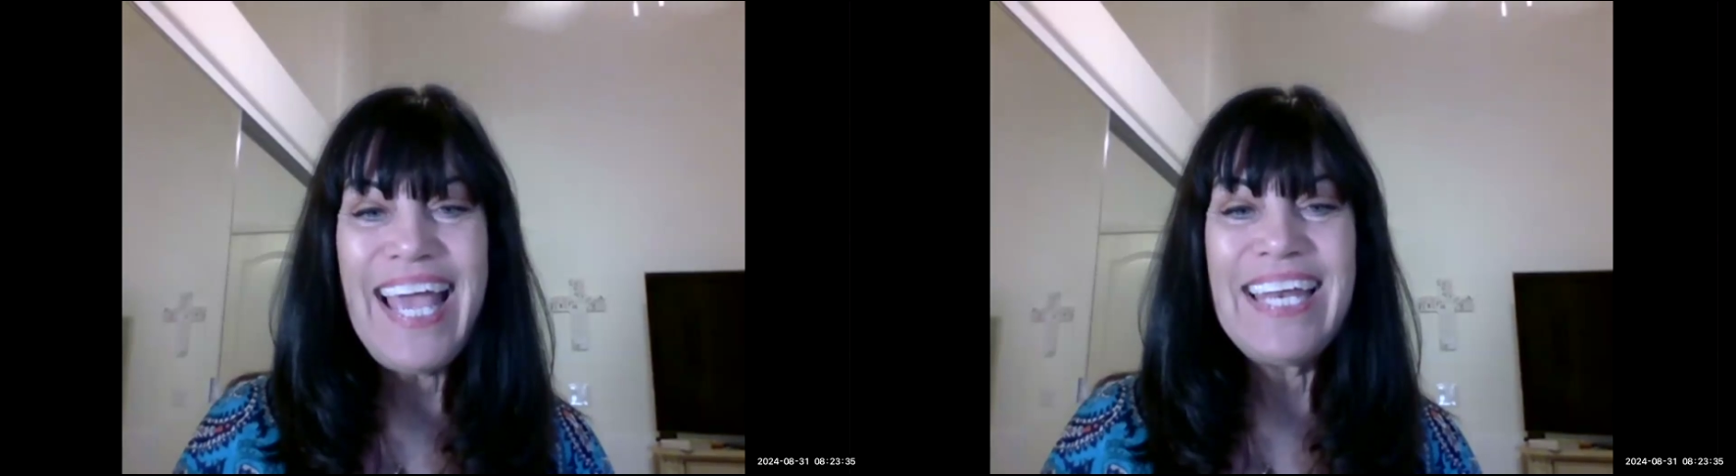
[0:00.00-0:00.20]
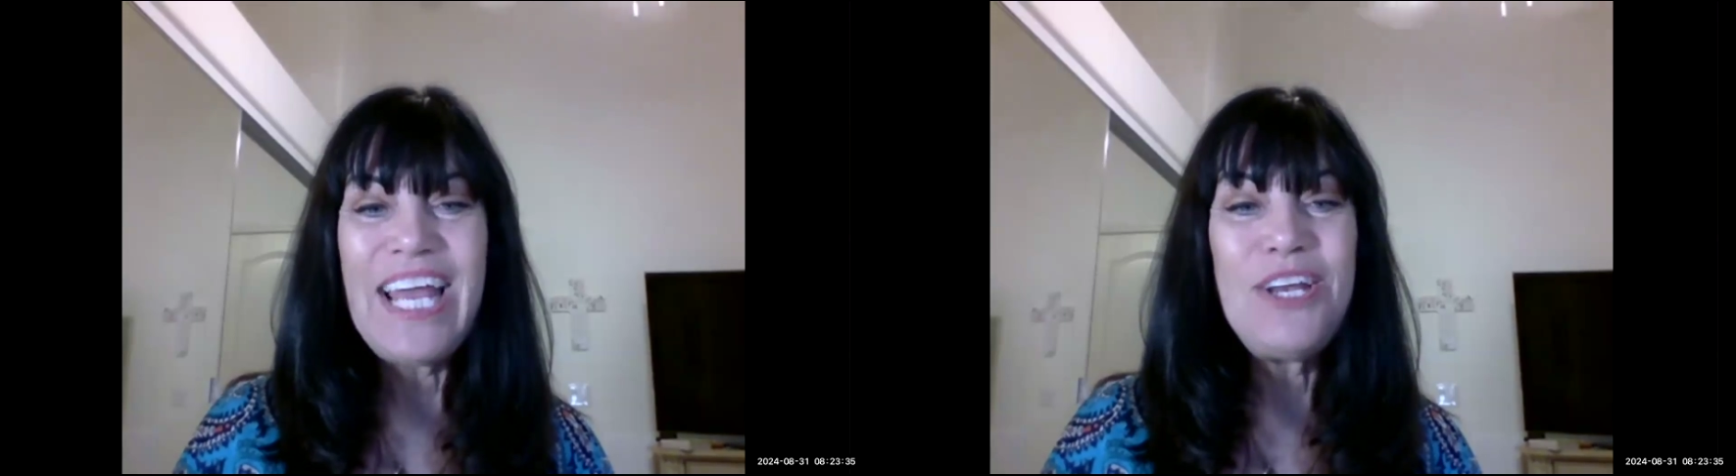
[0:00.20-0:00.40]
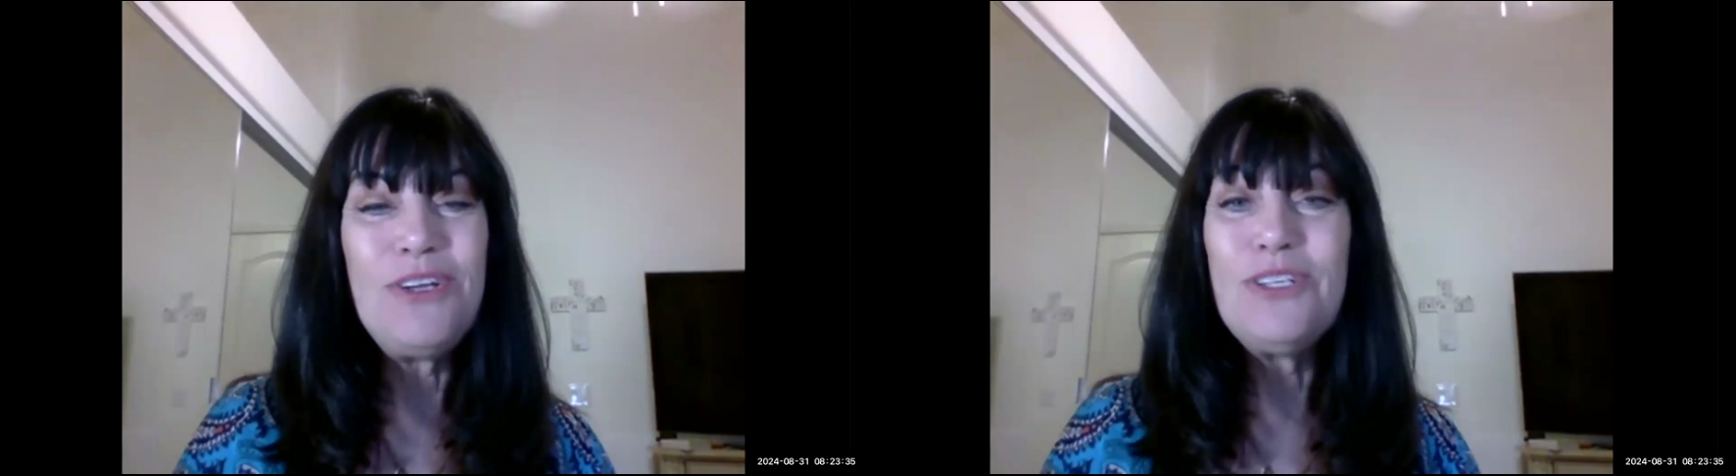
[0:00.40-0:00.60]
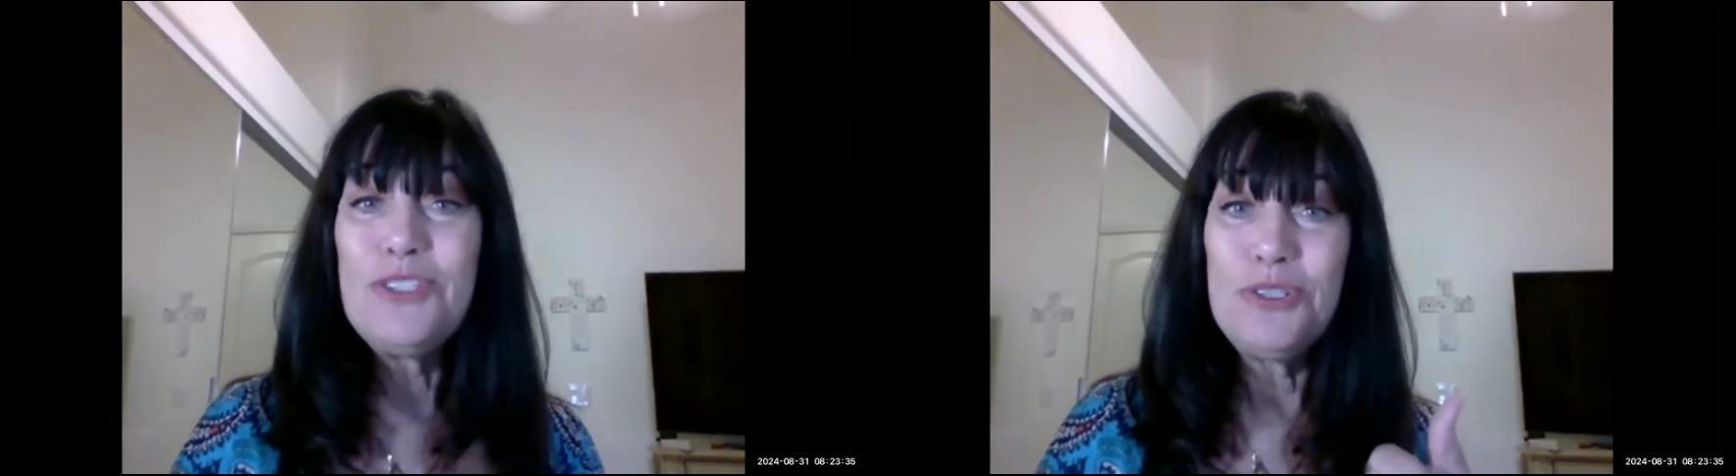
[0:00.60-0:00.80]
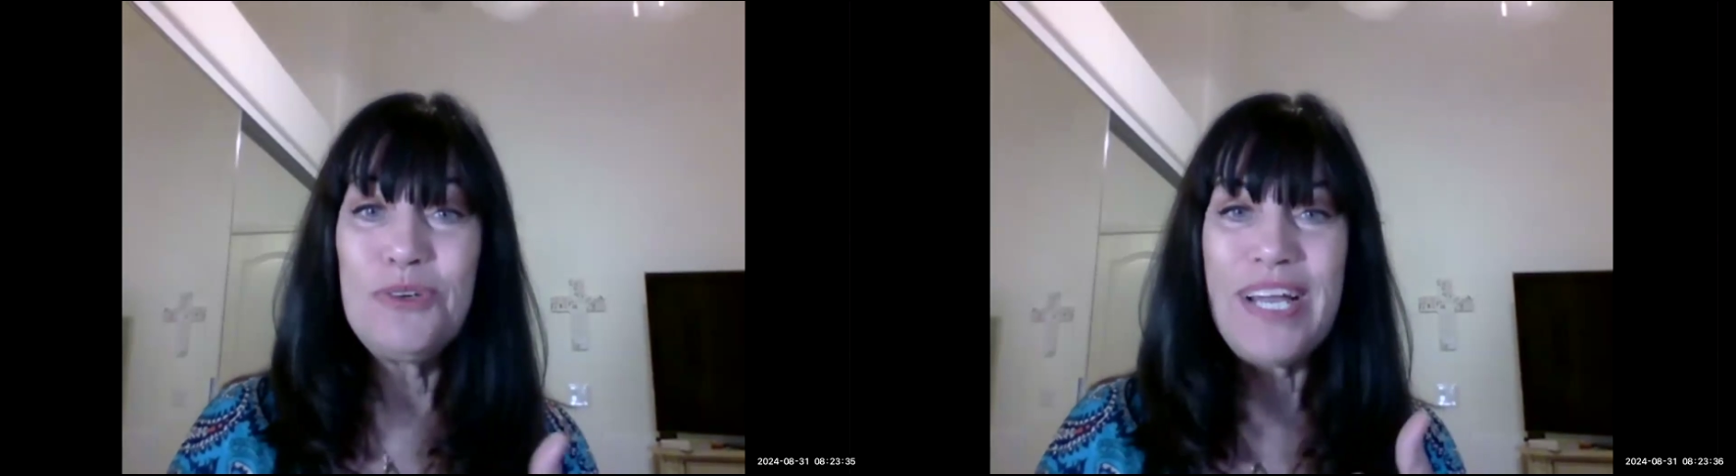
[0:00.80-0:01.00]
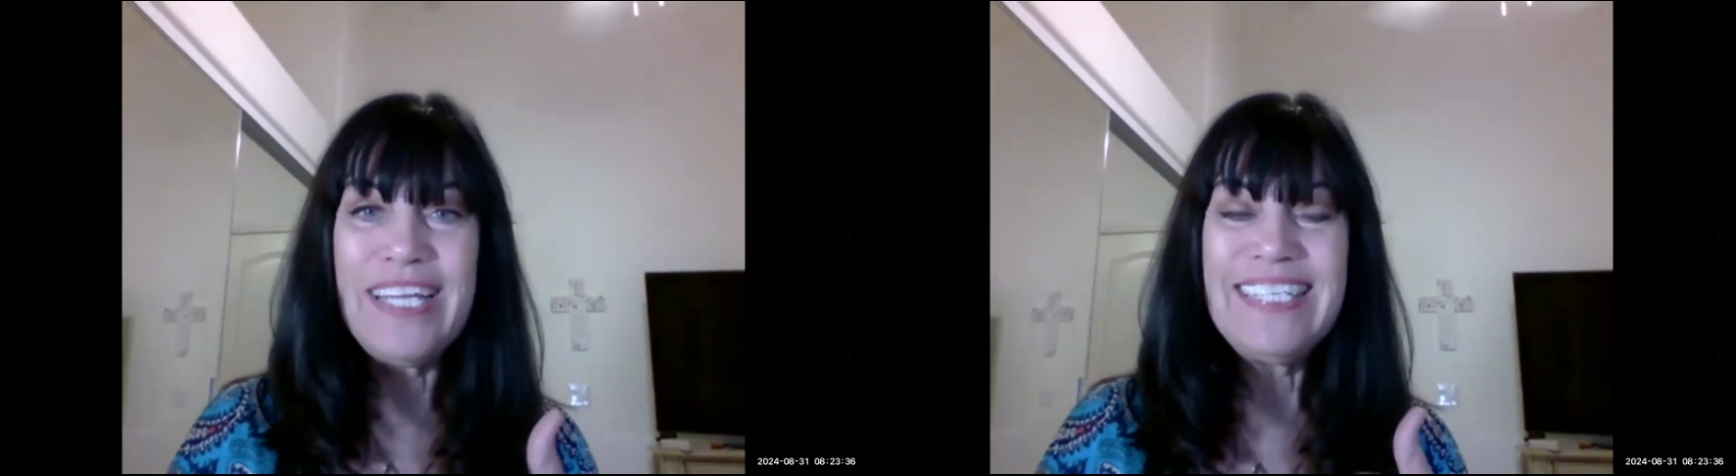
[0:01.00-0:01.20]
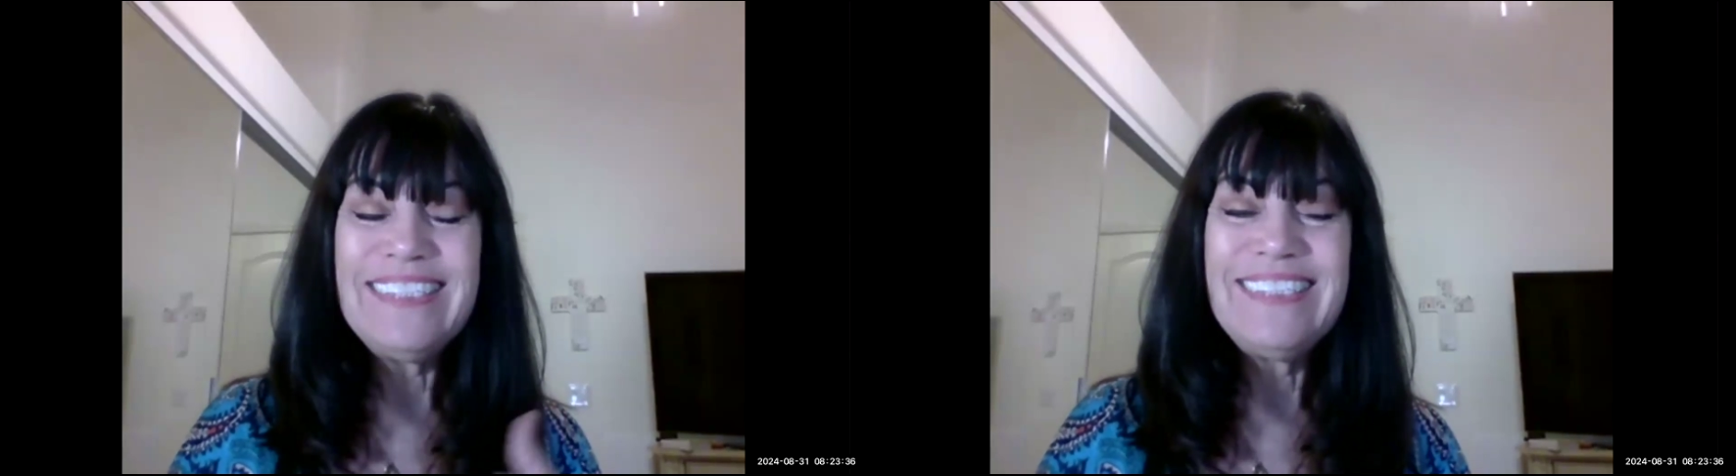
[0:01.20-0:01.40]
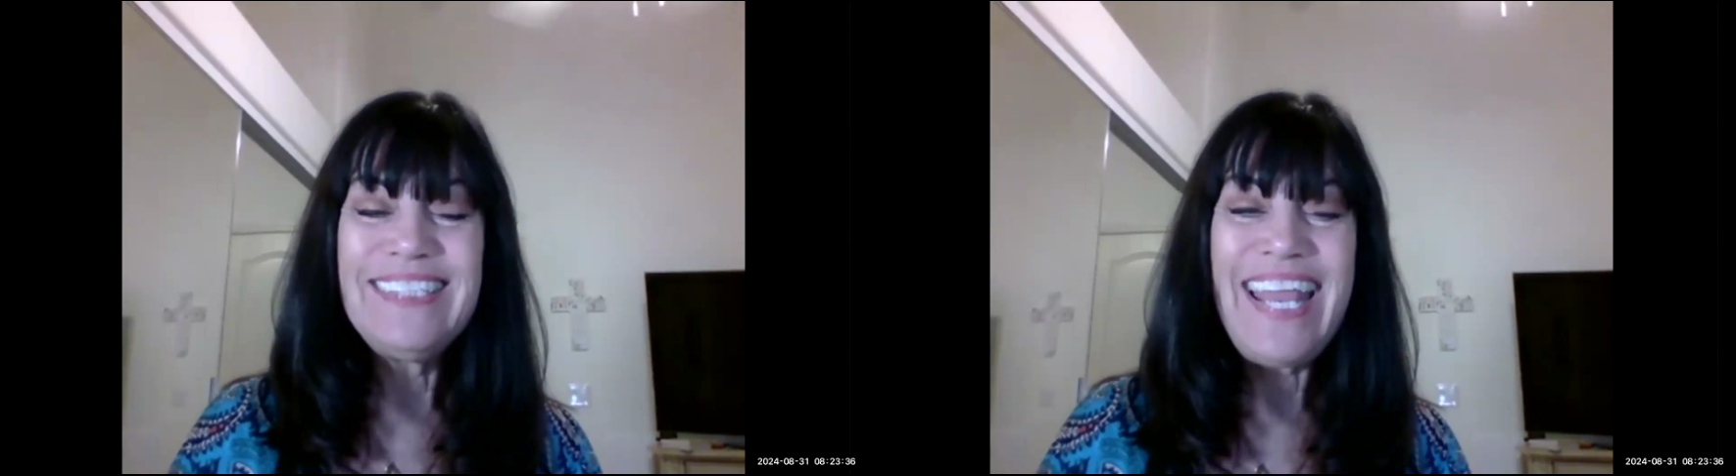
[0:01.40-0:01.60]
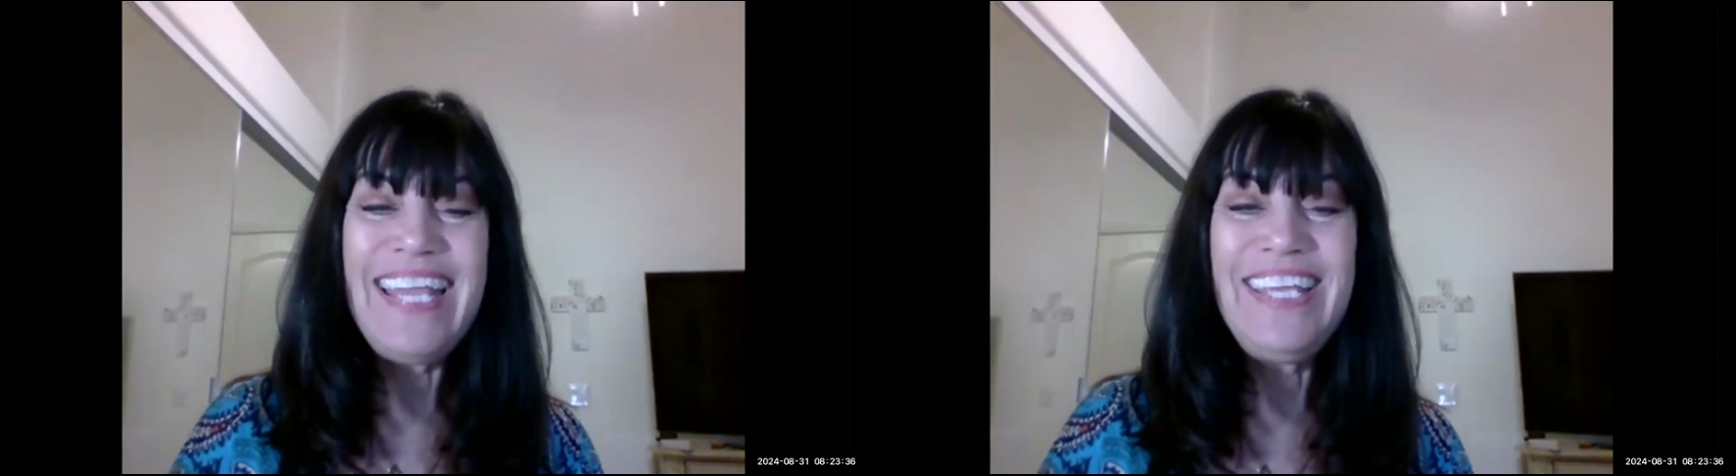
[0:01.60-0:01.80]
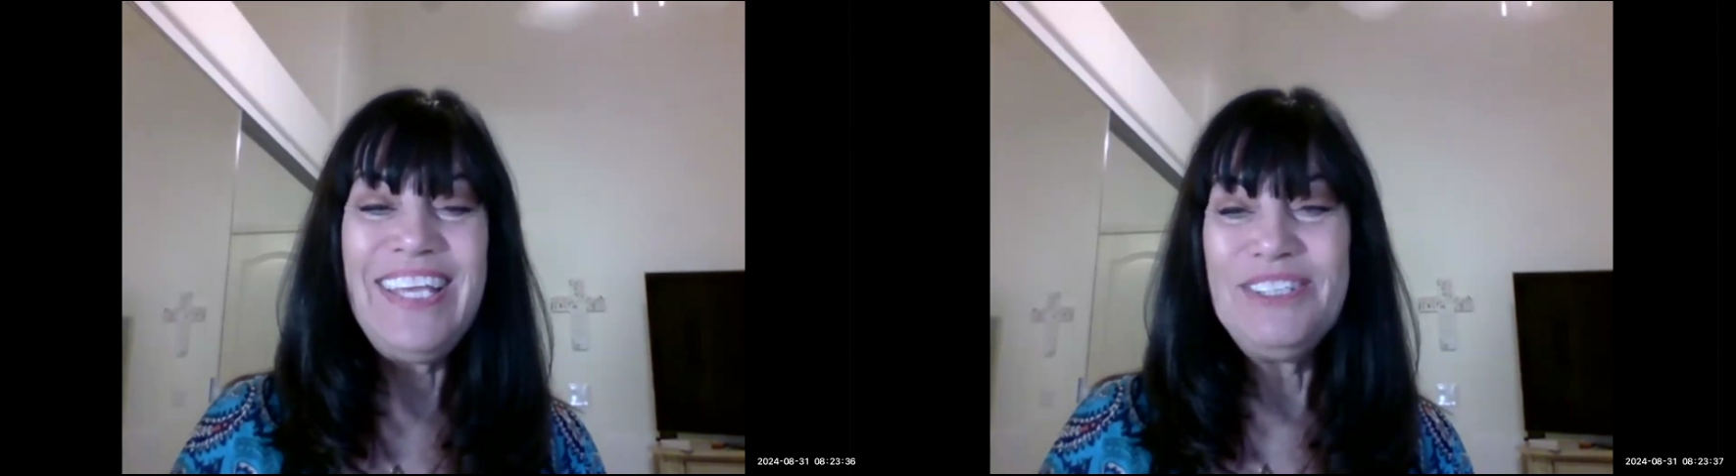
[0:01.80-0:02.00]
and I know you'll do great.
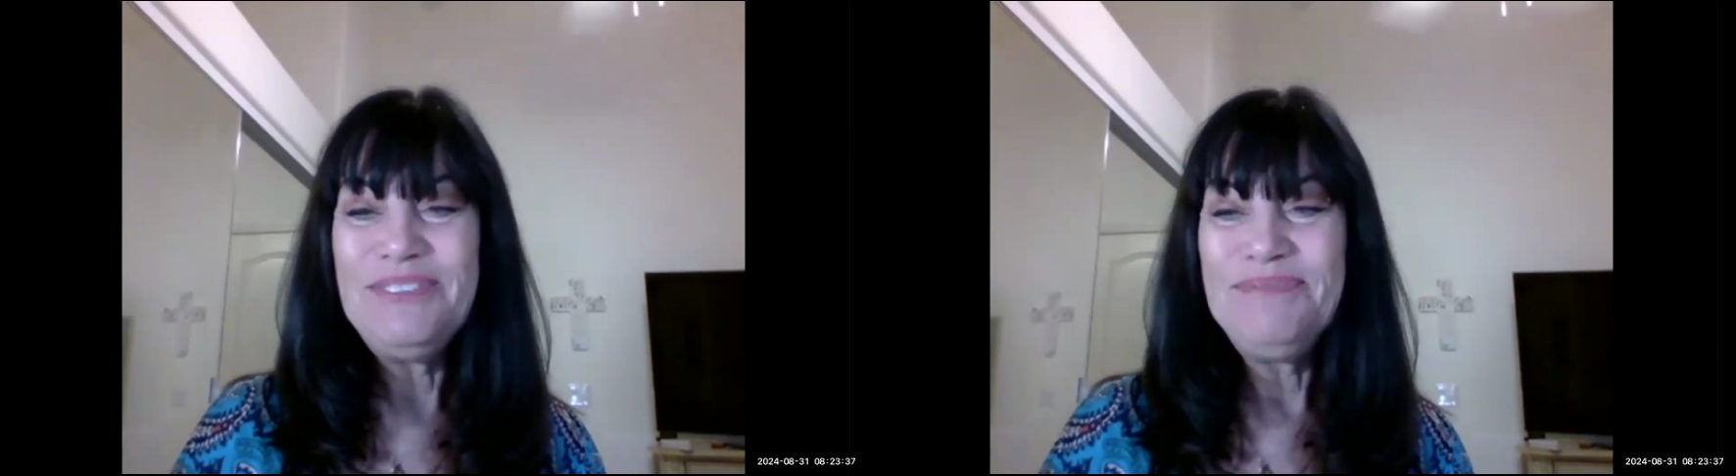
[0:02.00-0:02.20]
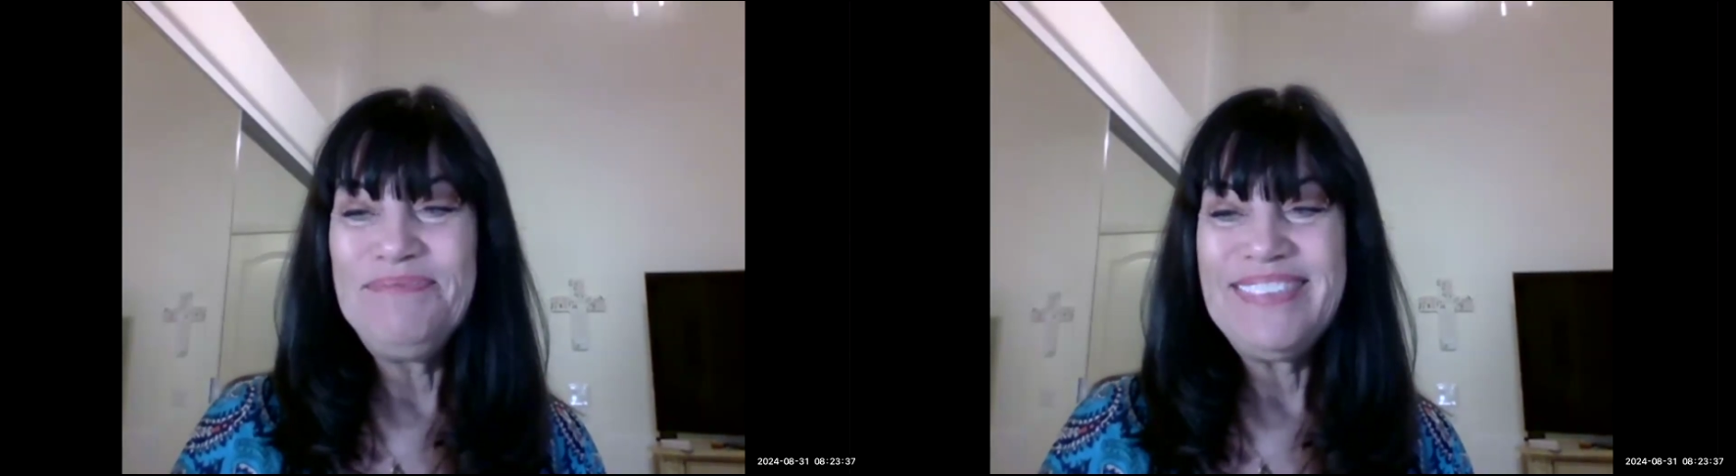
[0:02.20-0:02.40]
Thank you.